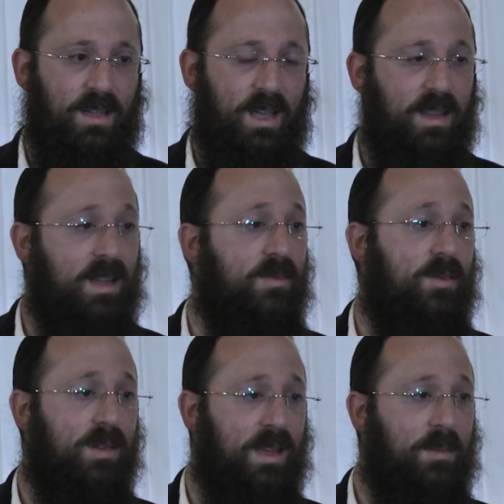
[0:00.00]
And
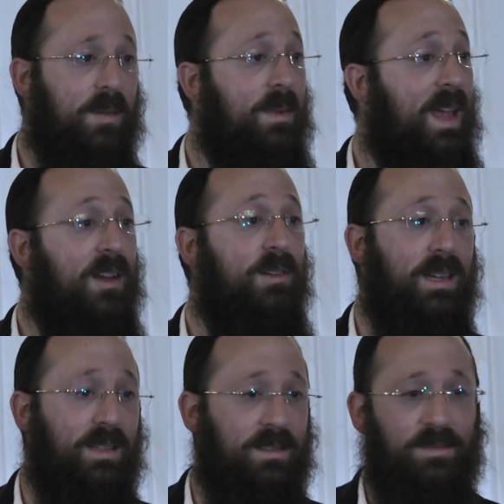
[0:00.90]
therefore, that made me
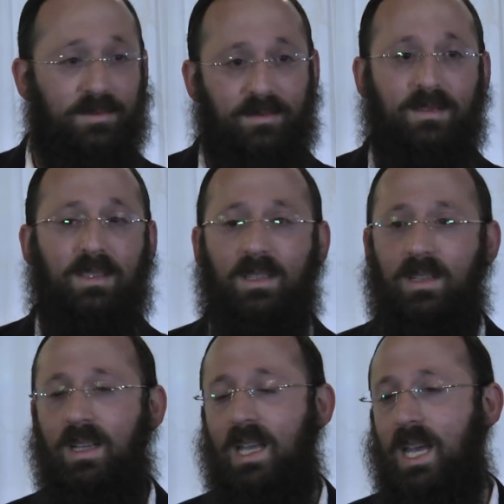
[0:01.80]
angry.
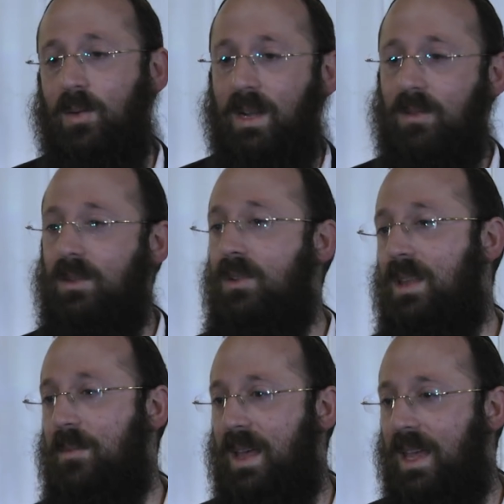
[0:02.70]
And when I knew
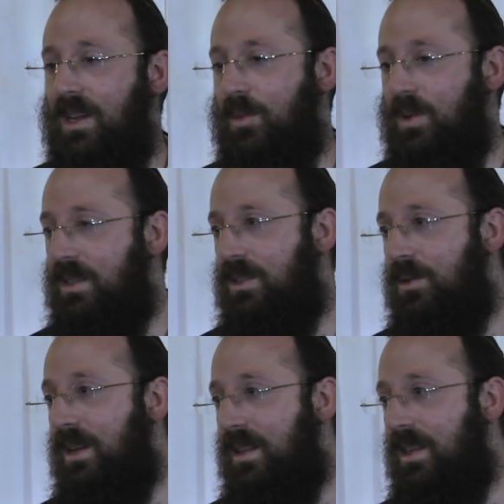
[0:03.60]
that my anger wouldn't do
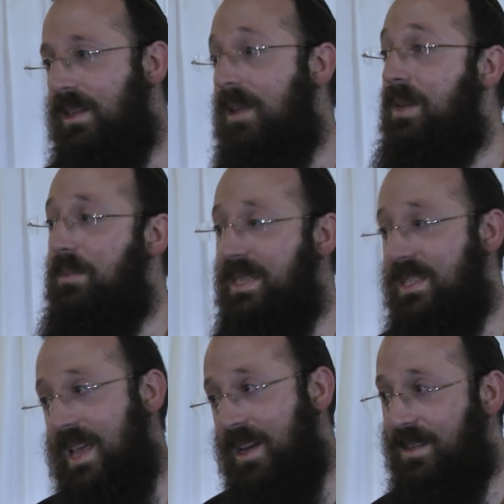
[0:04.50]
anything, that made me
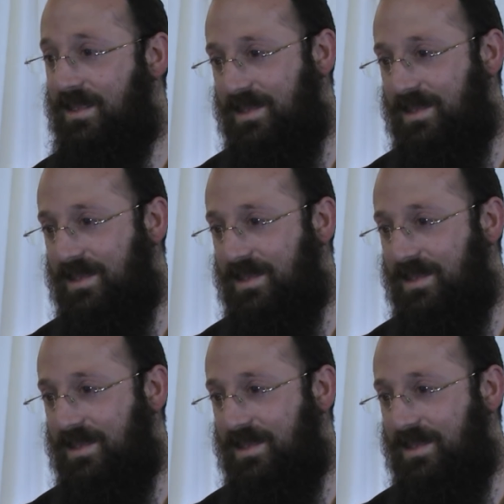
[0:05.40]
sad.